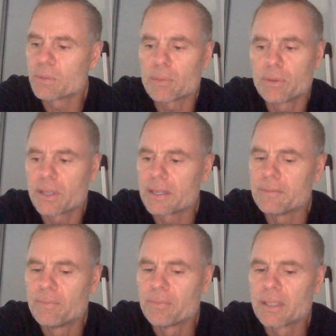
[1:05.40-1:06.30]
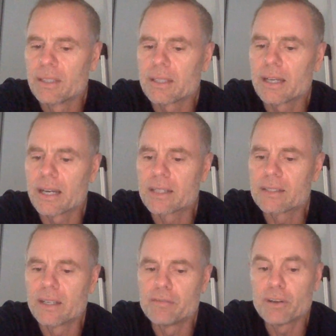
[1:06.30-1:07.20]
people that got it
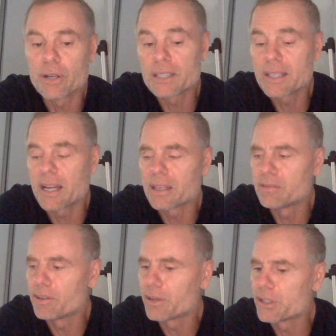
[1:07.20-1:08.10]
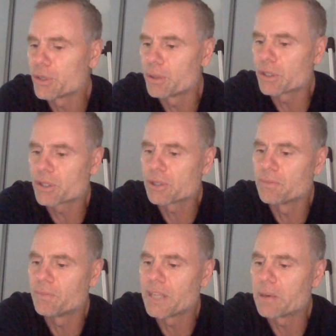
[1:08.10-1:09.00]
done. Very Italian, very Jewish
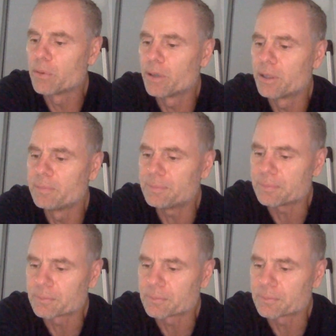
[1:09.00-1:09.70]
neighborhood.